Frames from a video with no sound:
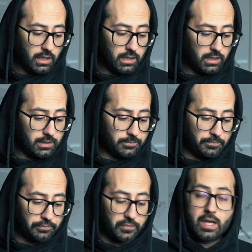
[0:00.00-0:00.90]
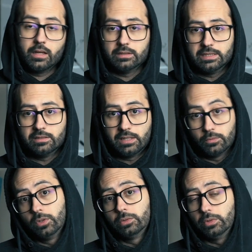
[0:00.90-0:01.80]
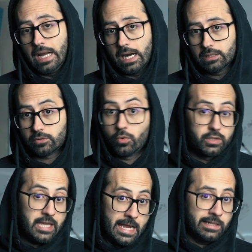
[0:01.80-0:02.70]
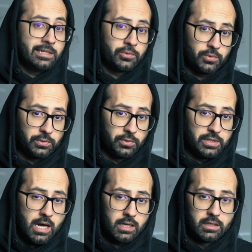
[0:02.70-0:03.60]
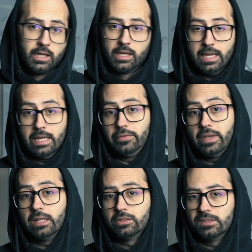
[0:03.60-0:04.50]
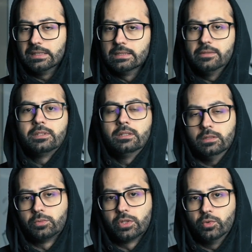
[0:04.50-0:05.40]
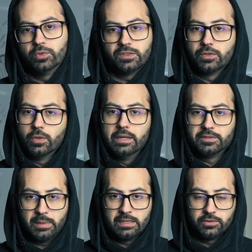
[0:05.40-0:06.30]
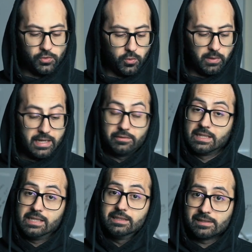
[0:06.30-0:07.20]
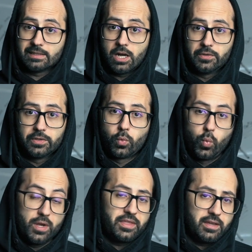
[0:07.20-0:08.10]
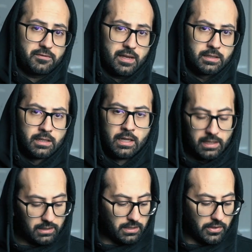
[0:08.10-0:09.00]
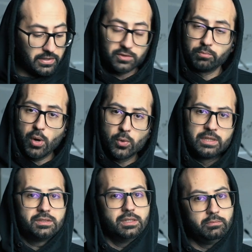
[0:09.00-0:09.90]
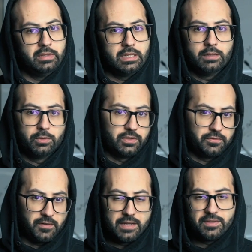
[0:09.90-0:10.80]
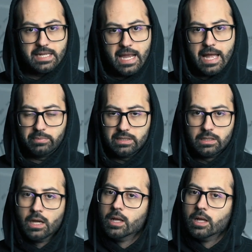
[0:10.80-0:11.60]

LEDs get really, really hot, or can get really, really hot, and that significantly reduces their lifespan. So by having a heatsink on there with a fan, that's a bonus in being able to find that happy